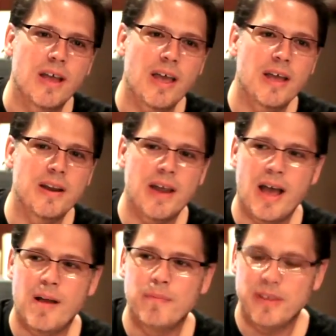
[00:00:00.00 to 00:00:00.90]
And
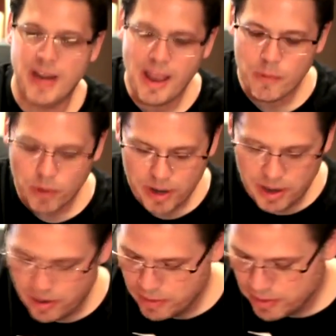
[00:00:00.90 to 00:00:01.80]
today we're
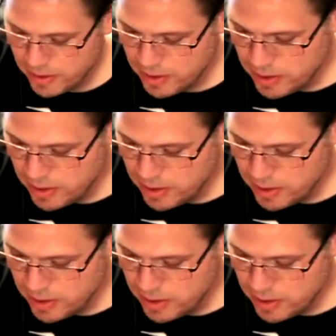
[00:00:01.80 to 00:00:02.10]
here